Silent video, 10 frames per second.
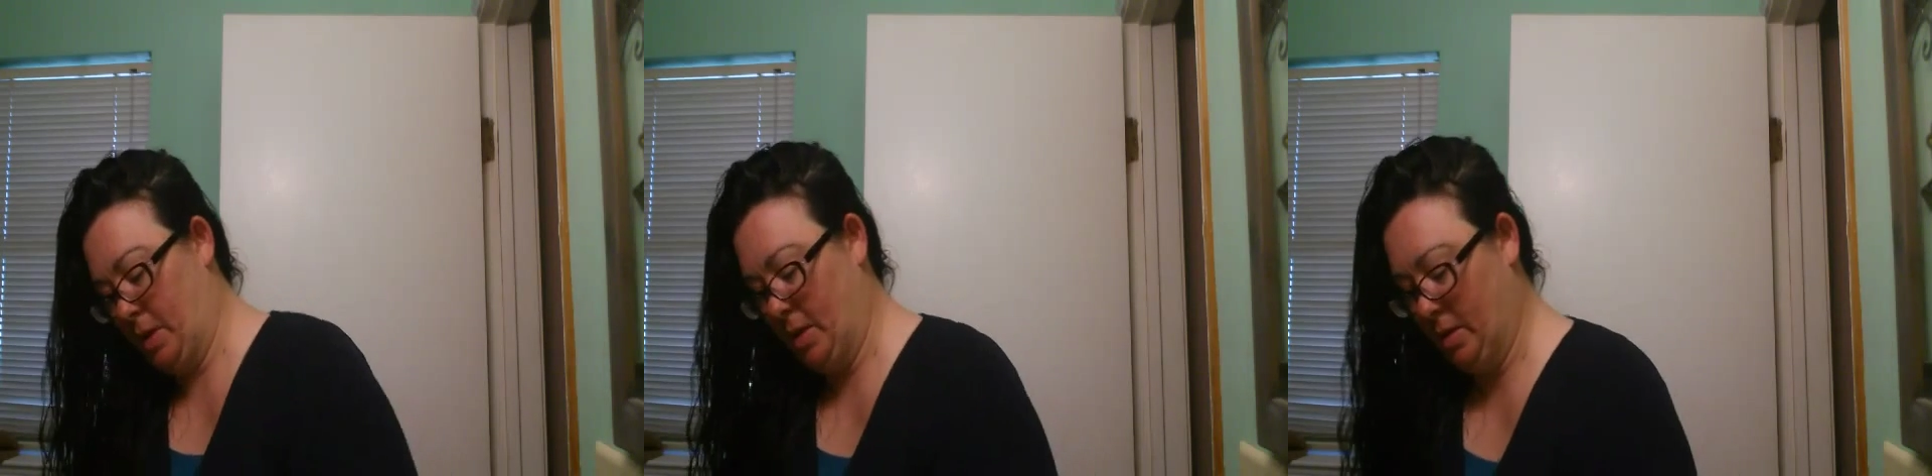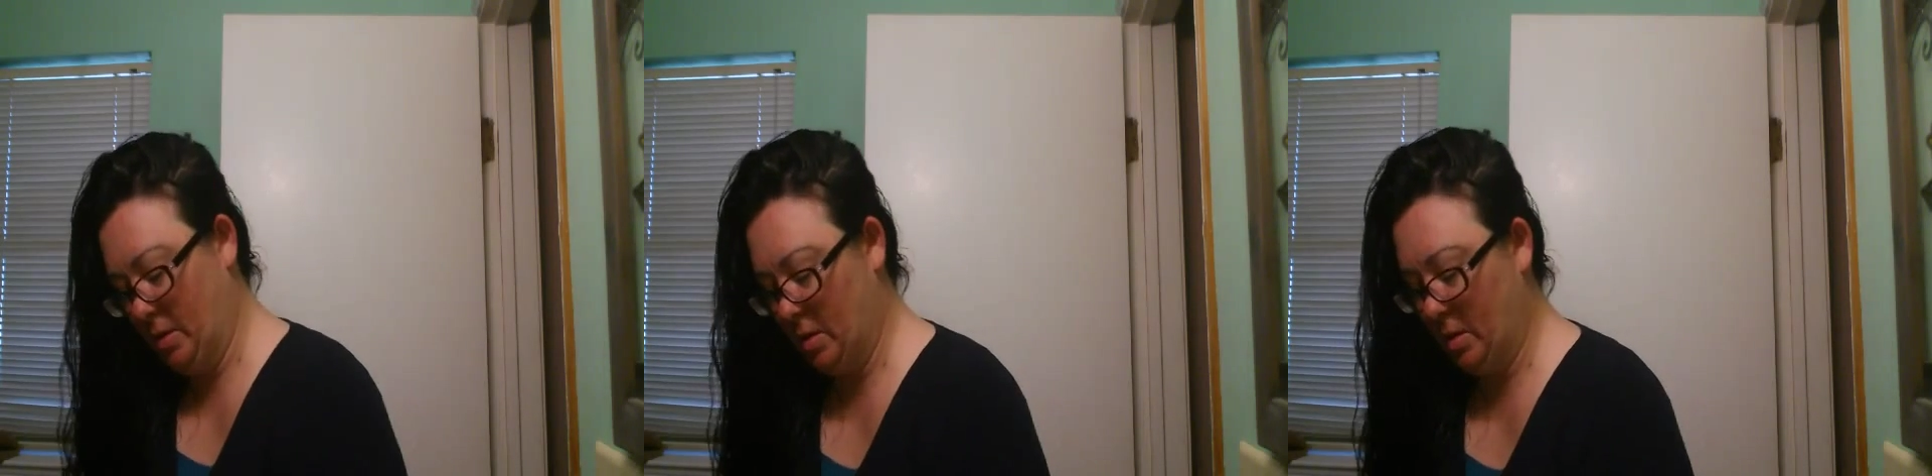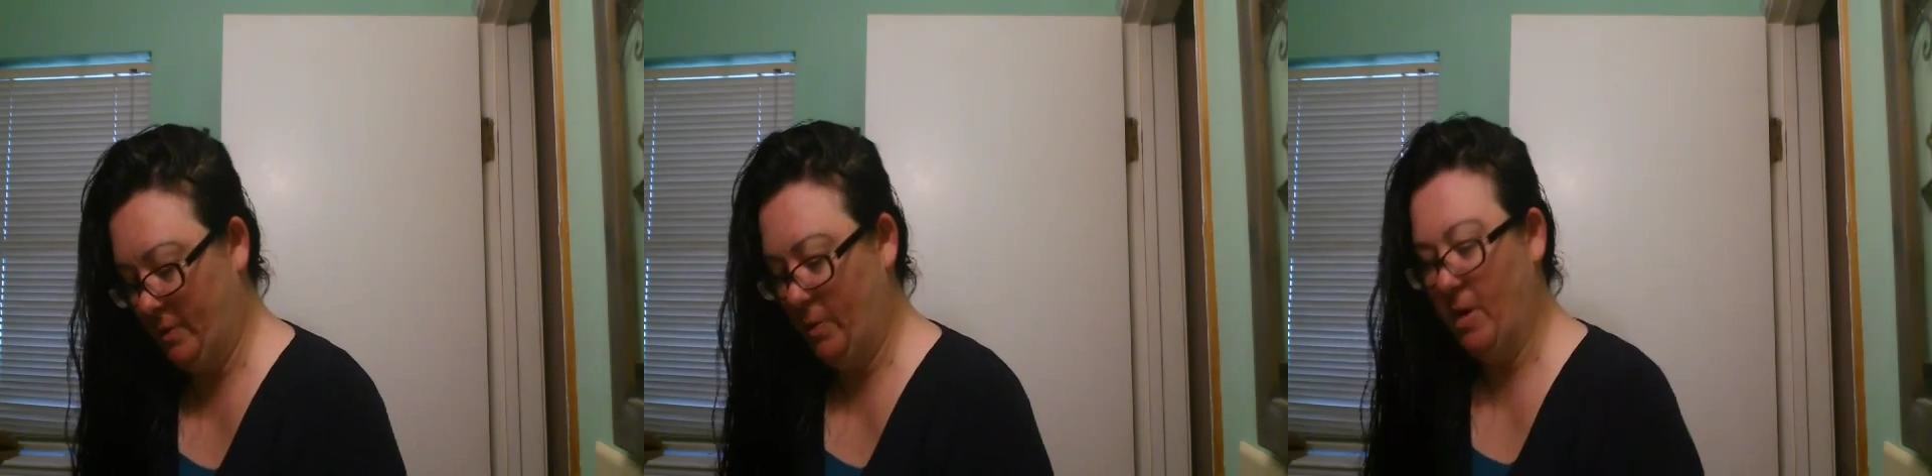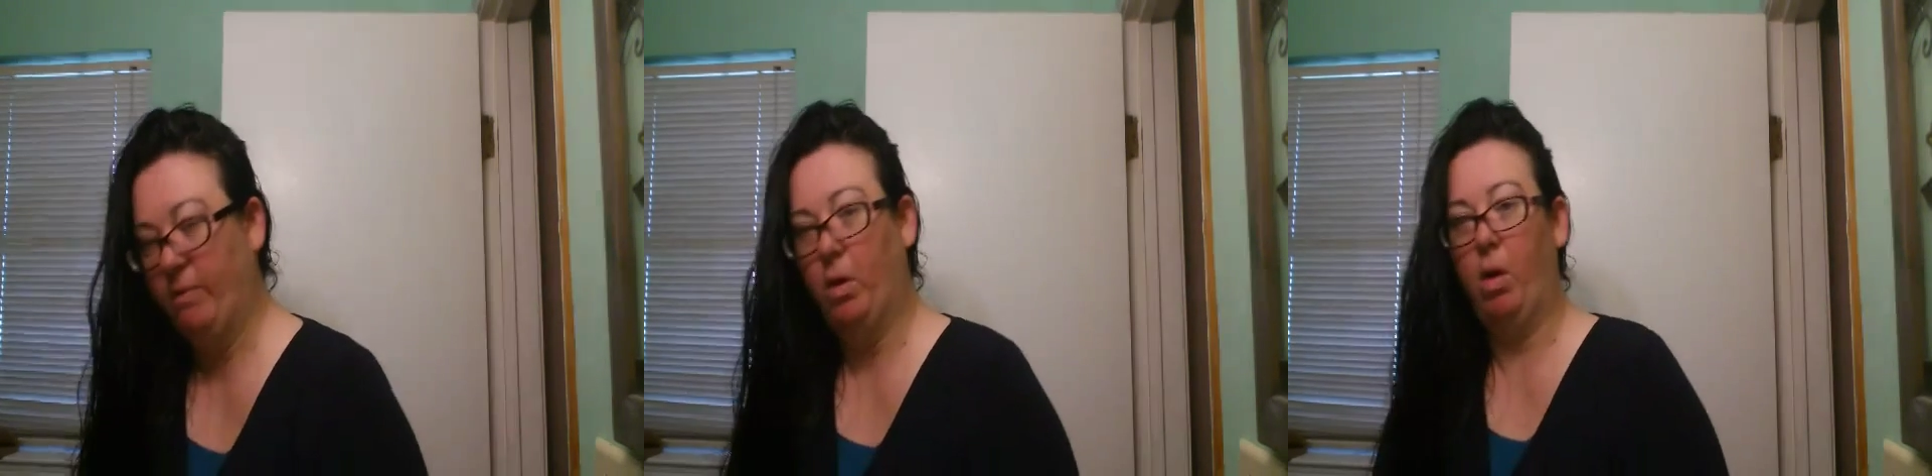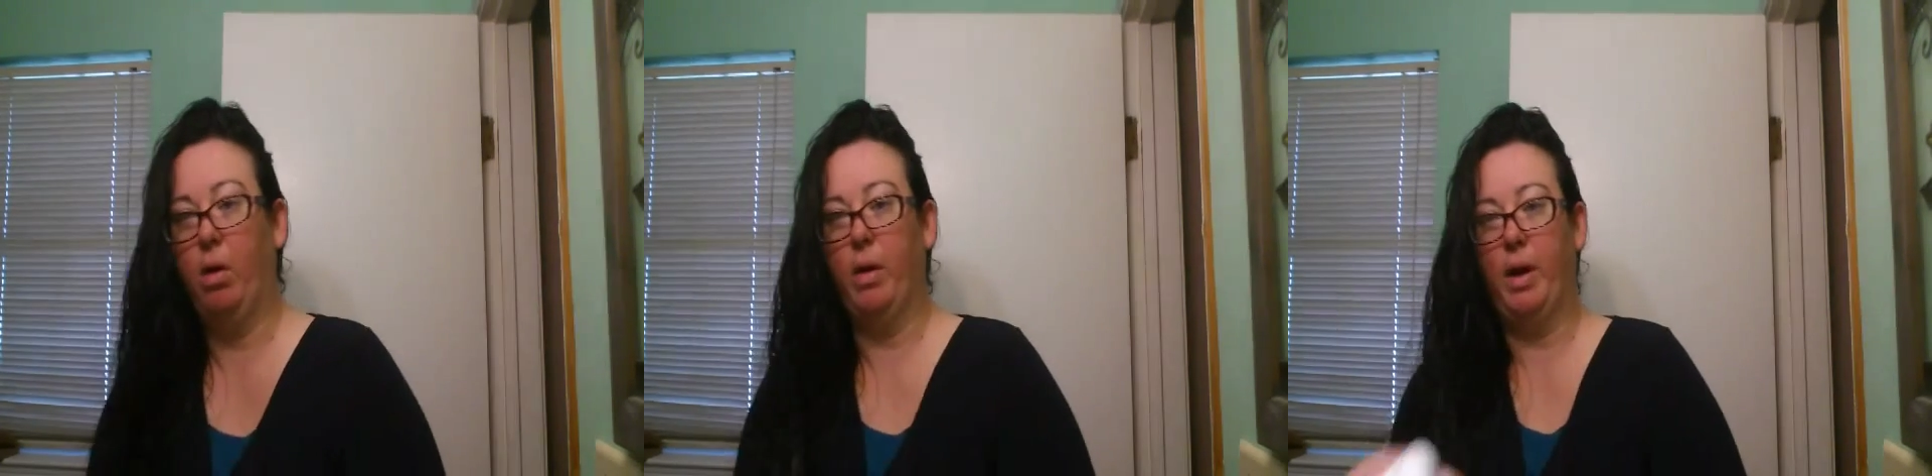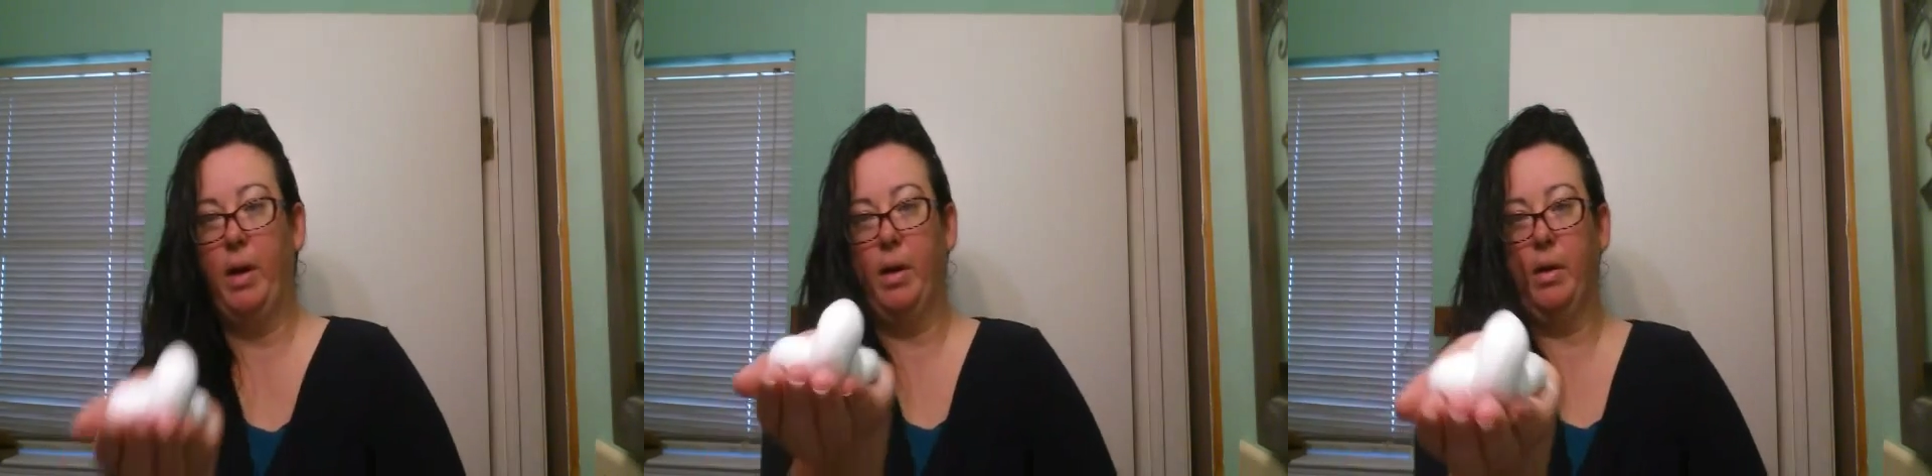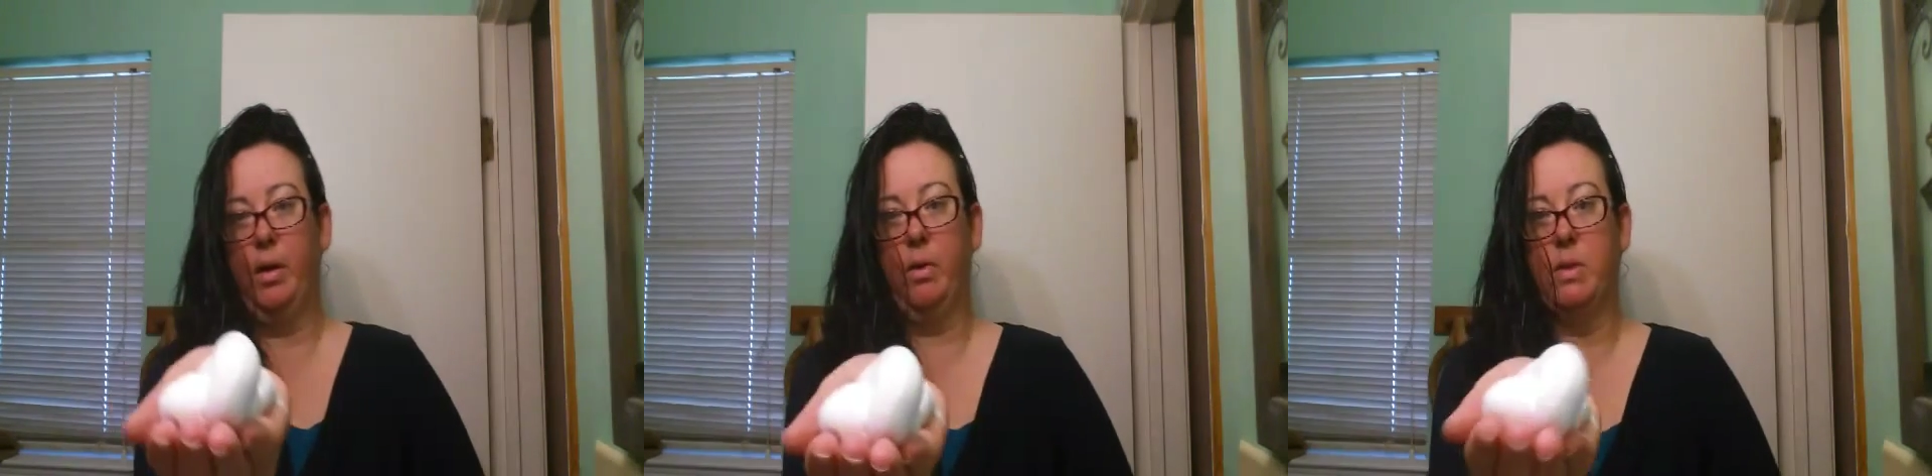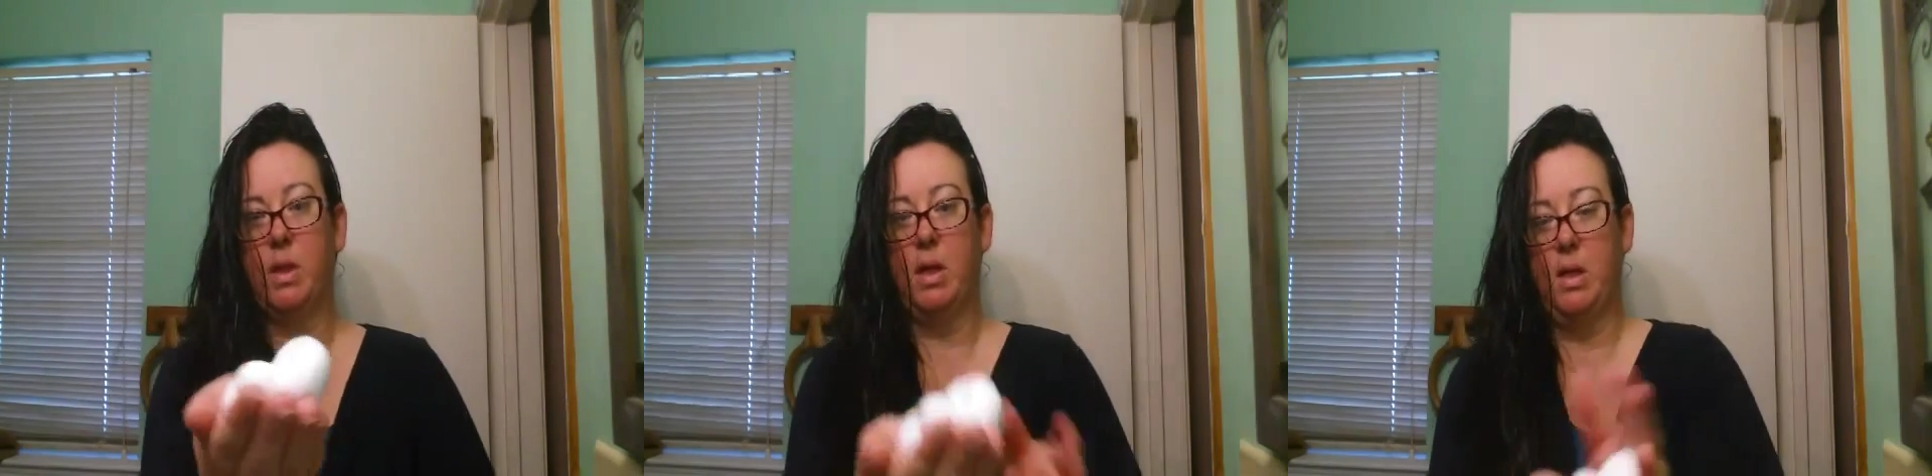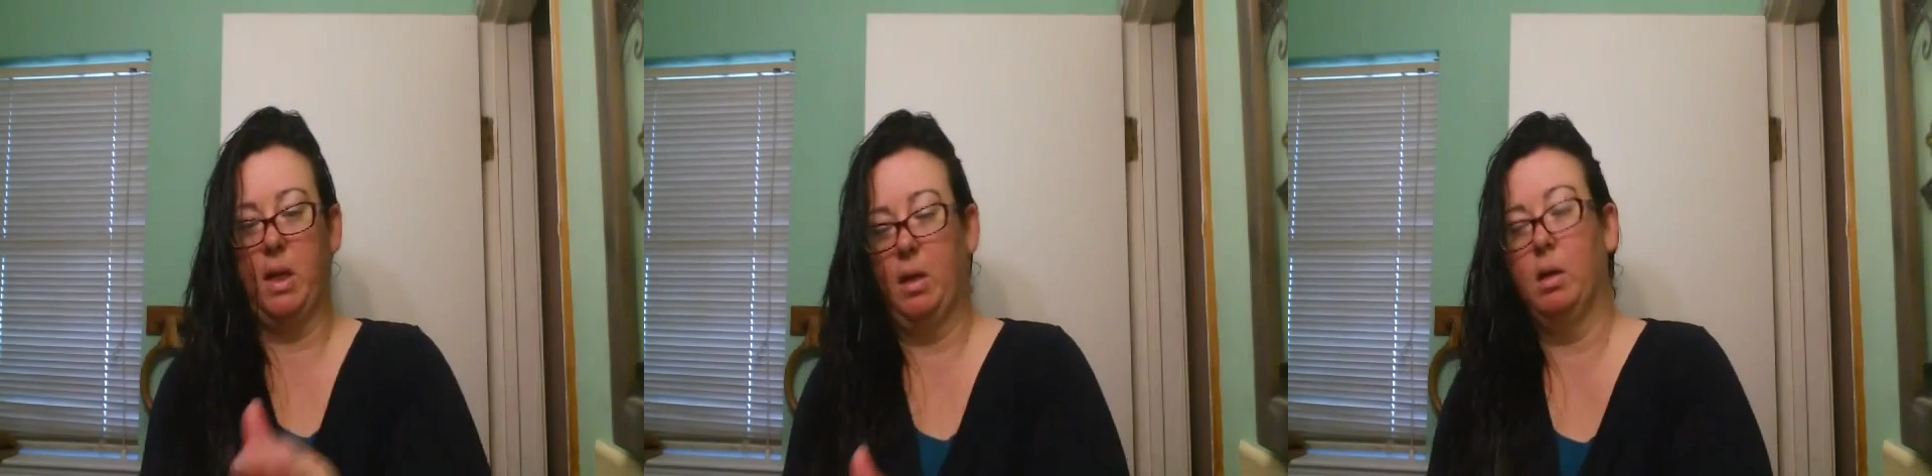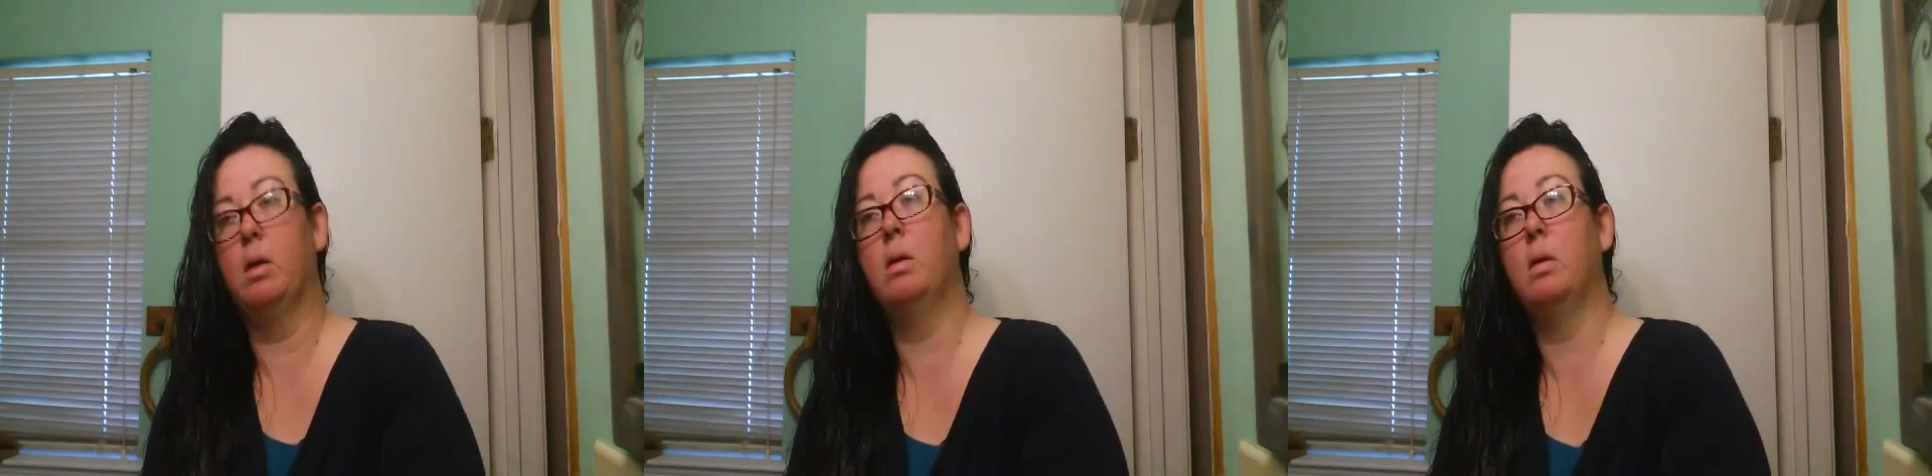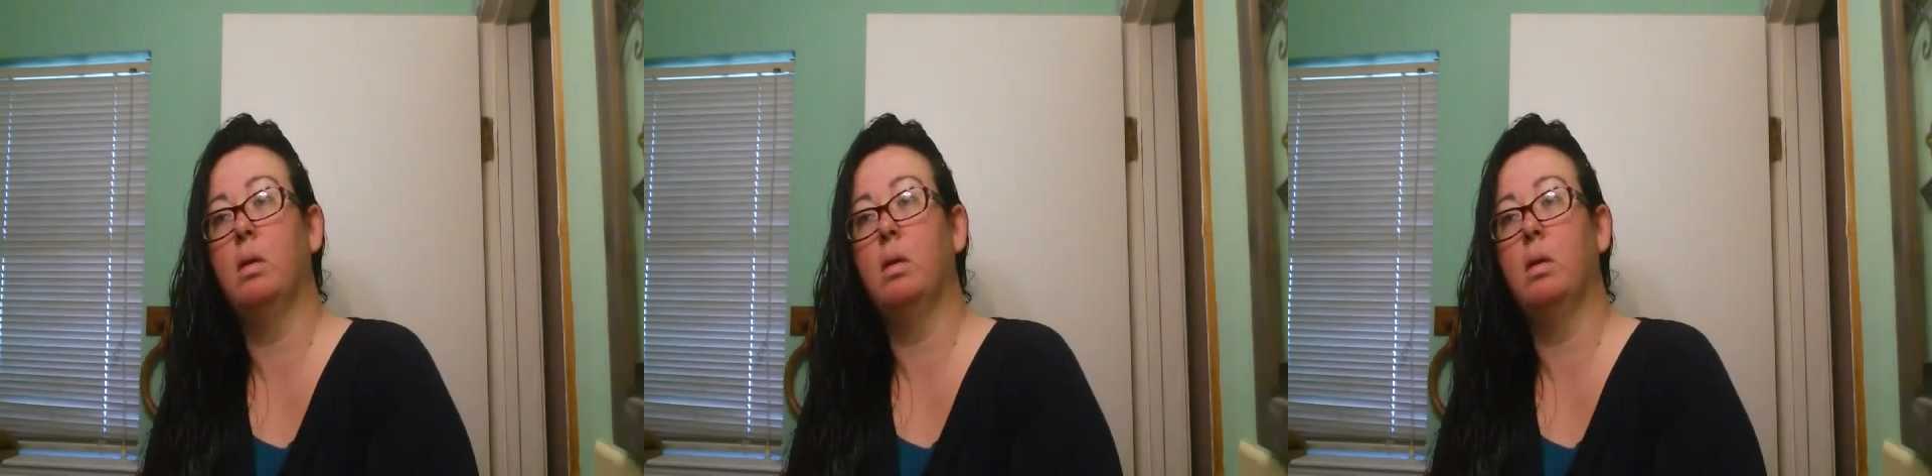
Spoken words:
And if you have longer hair, you know, it's going to take a